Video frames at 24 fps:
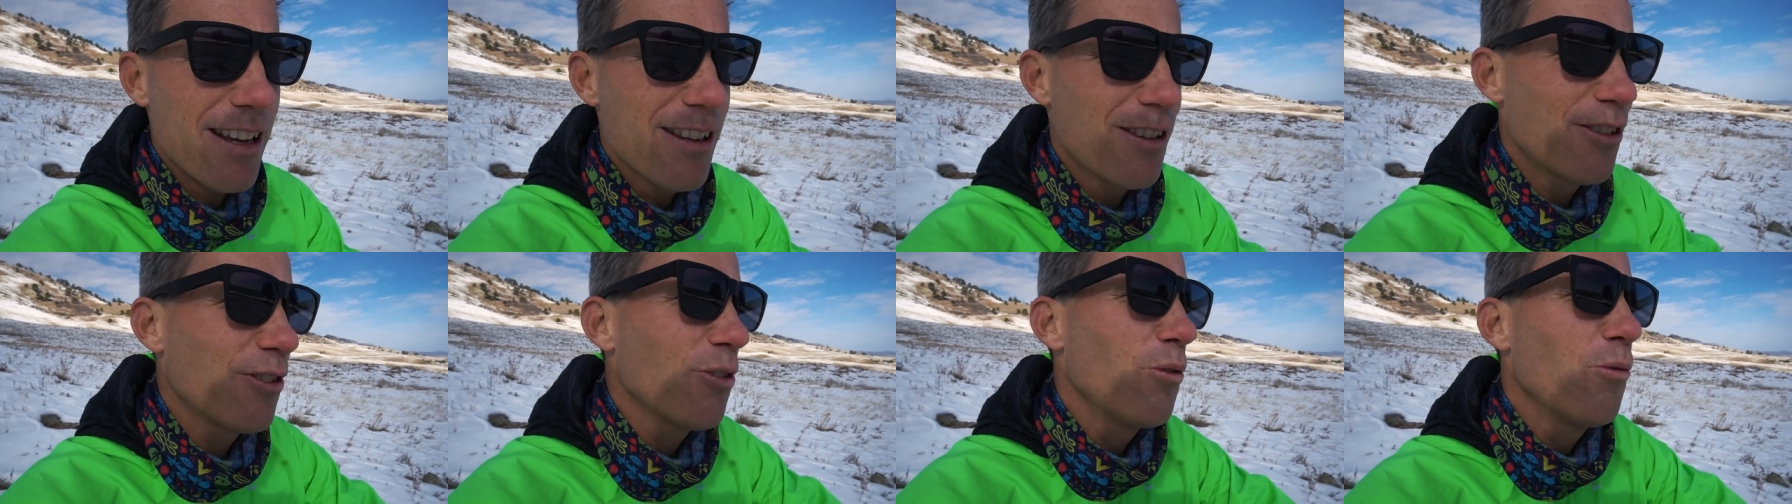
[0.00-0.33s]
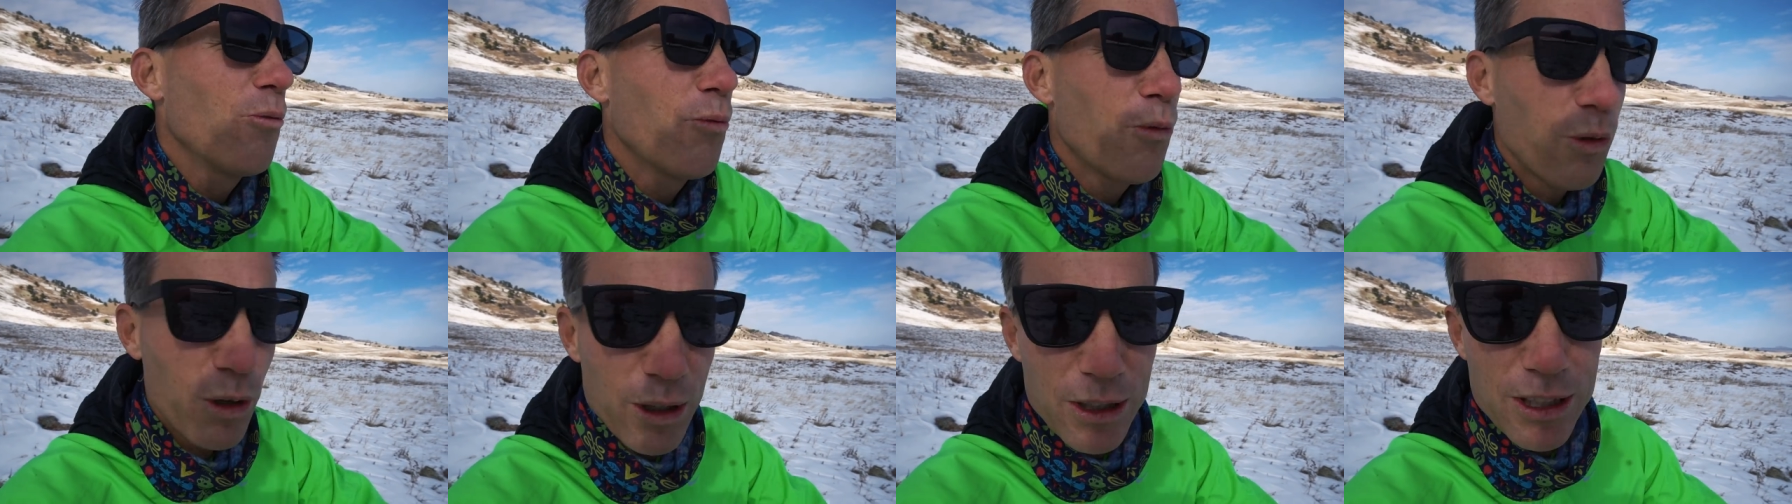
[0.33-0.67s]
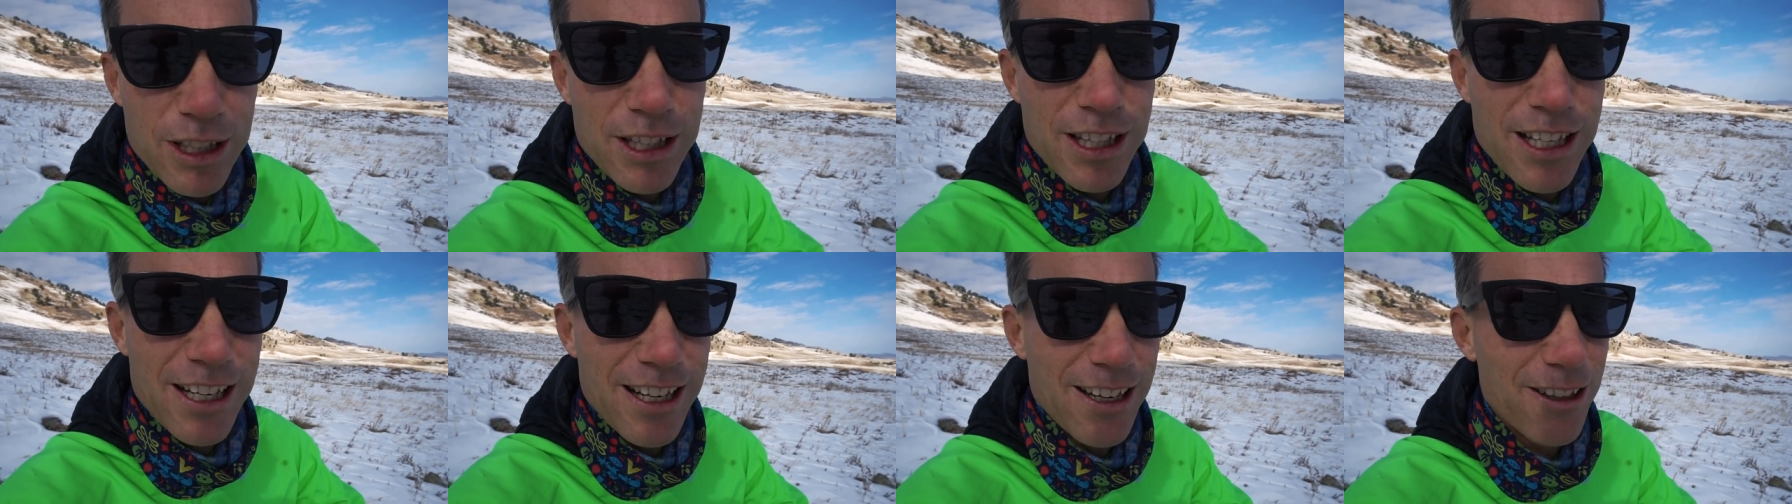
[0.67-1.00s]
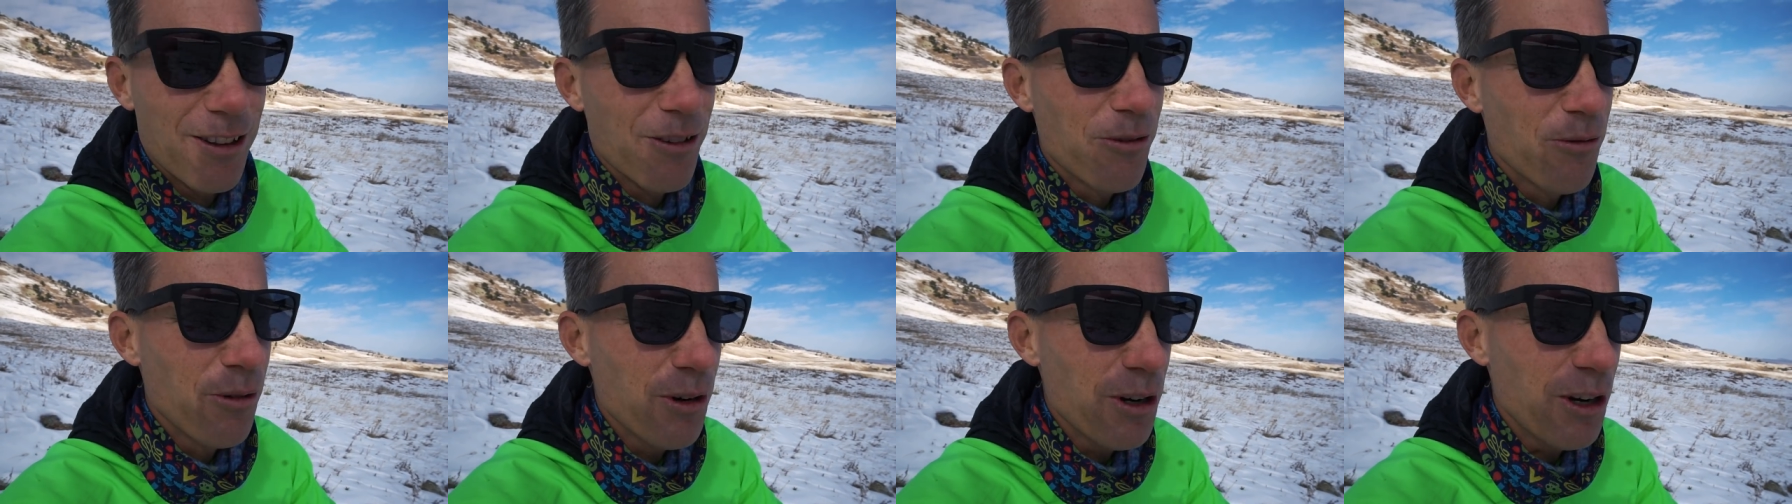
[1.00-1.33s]
is the worst thing in
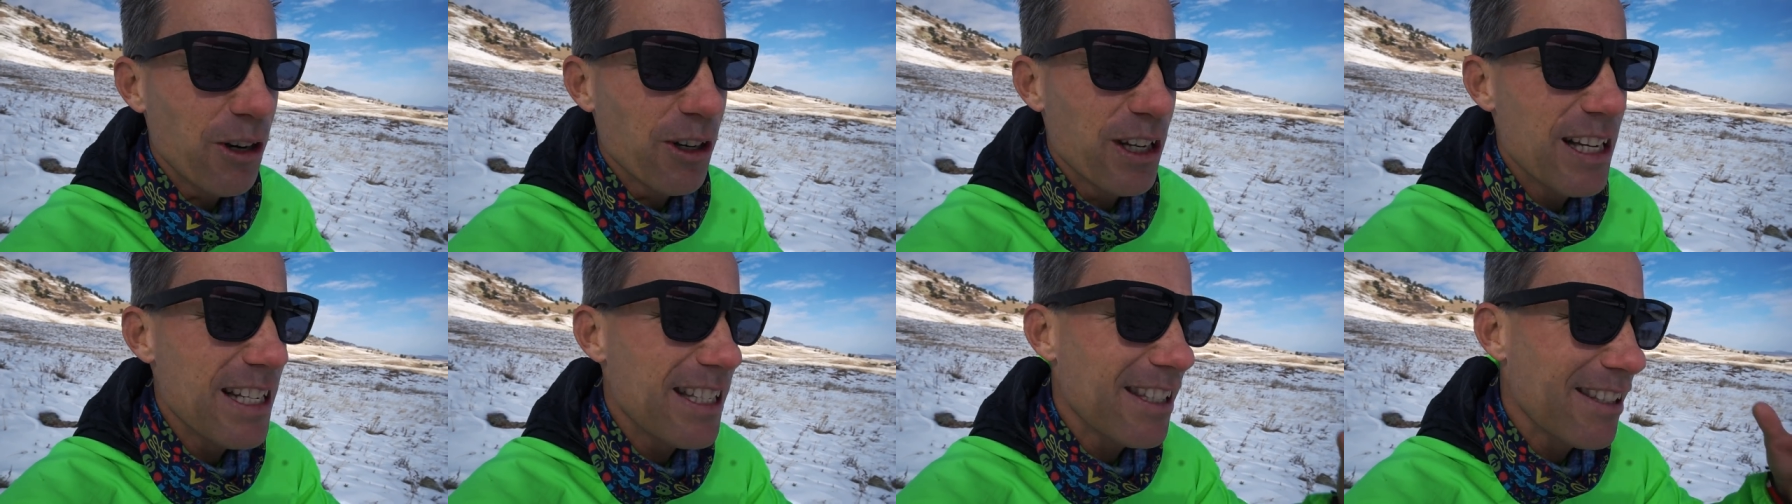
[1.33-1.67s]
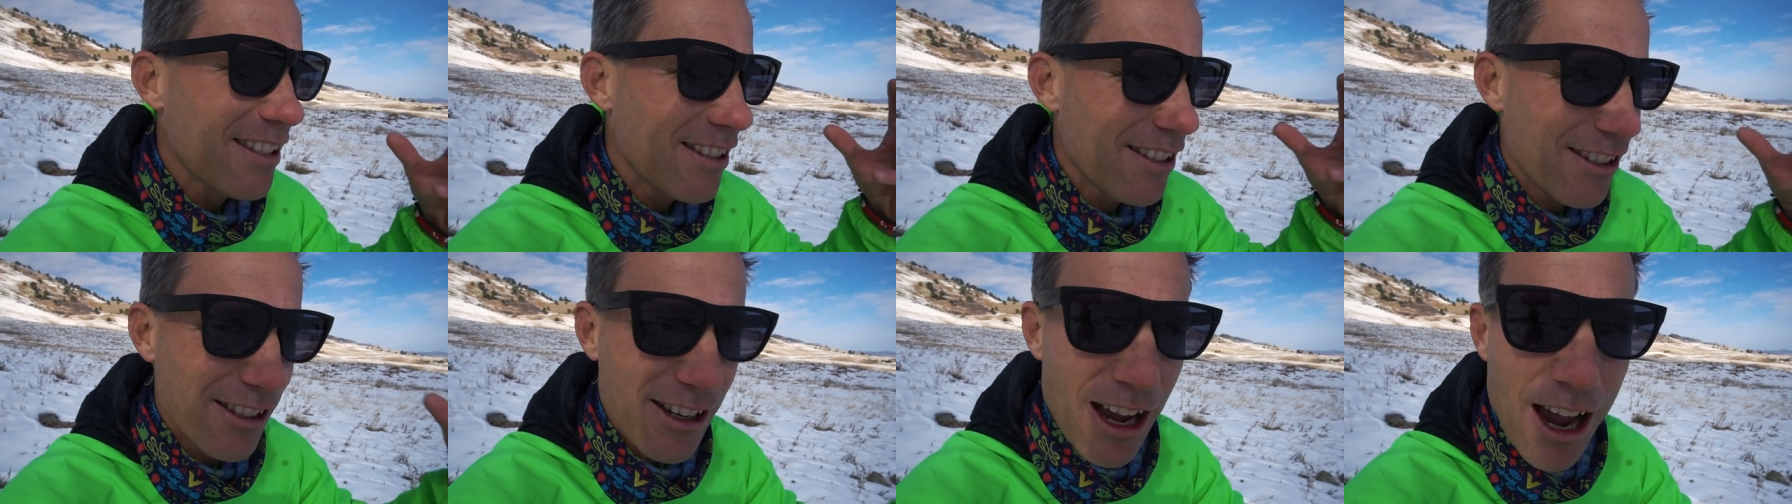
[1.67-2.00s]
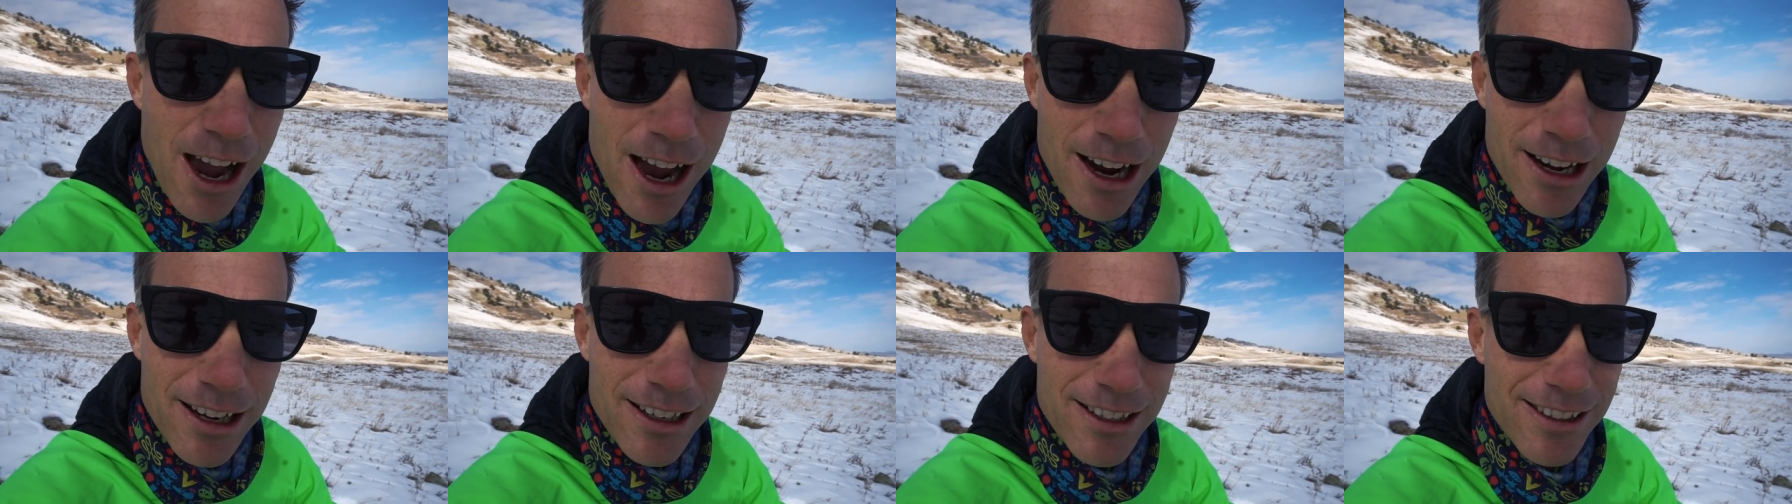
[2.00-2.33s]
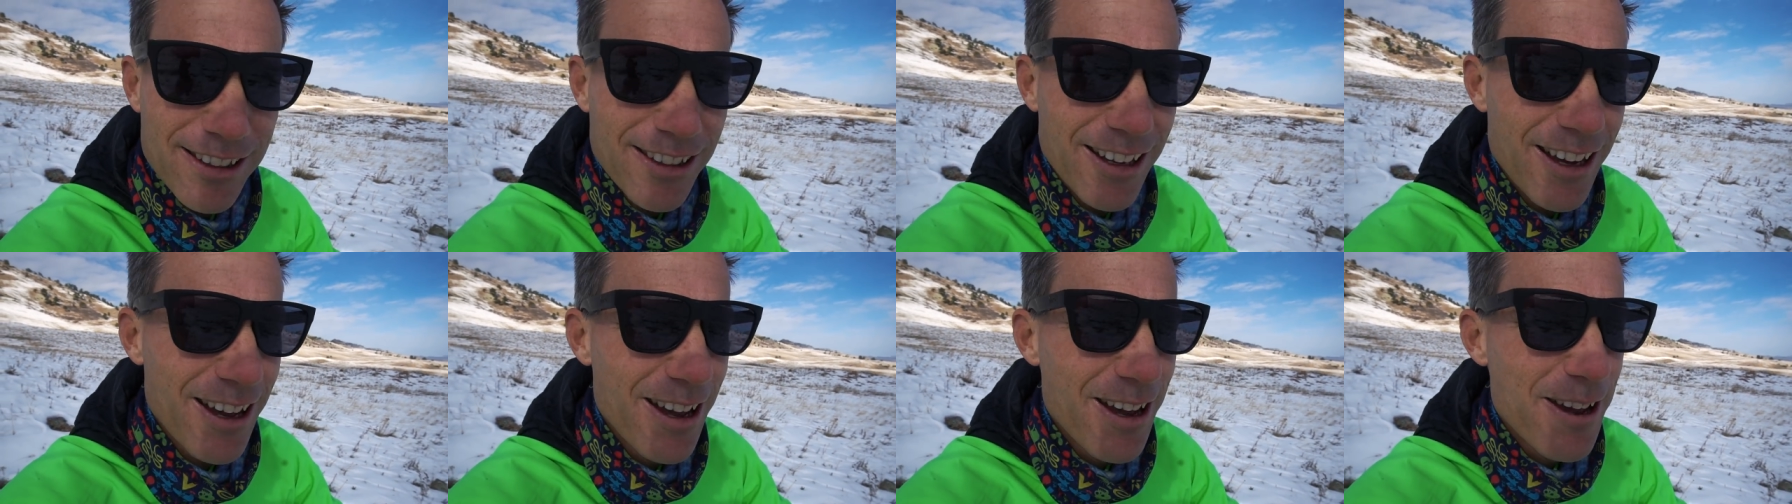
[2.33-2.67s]
the world. It
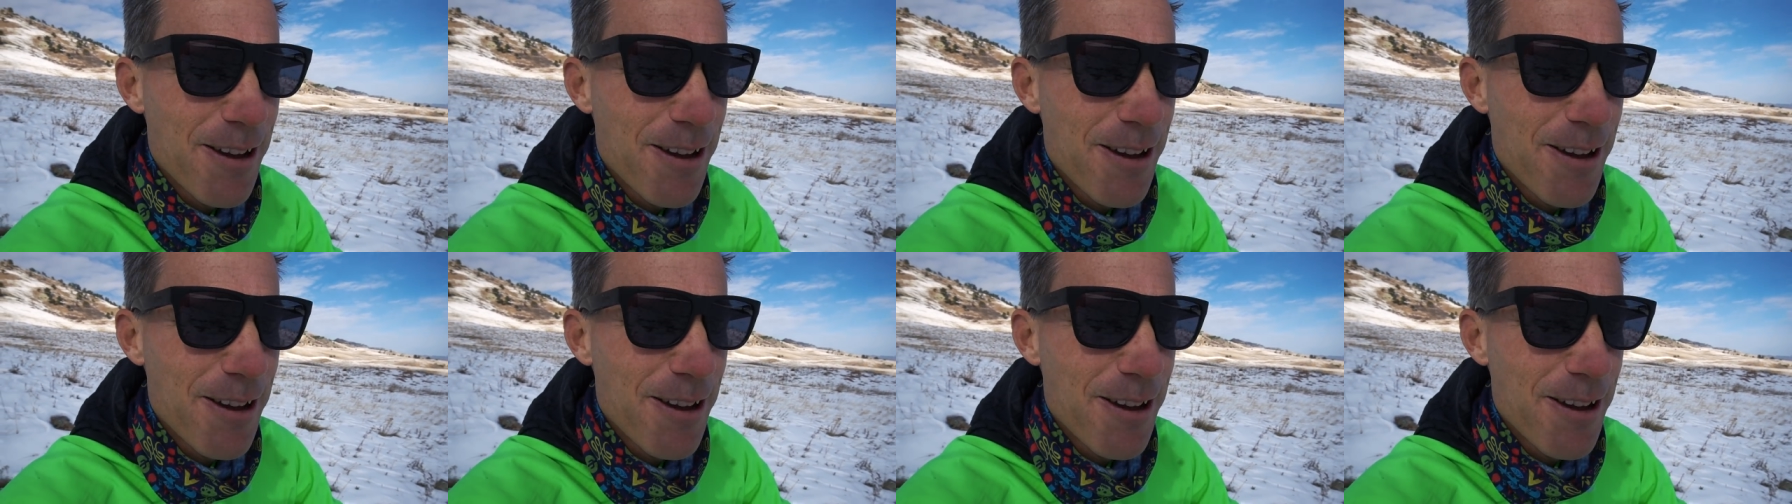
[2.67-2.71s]
sucks.